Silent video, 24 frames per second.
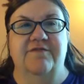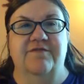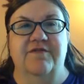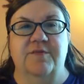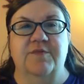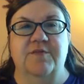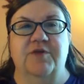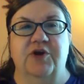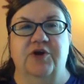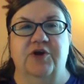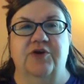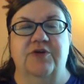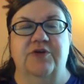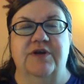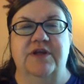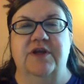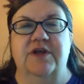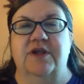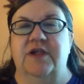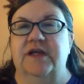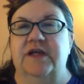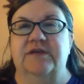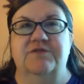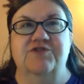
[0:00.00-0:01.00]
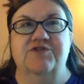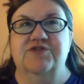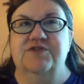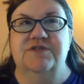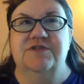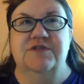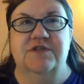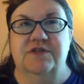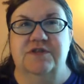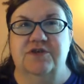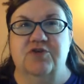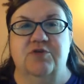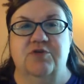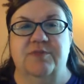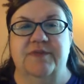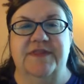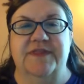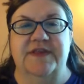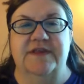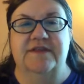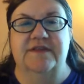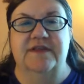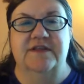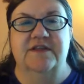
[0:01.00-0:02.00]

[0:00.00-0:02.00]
from like just the normal things,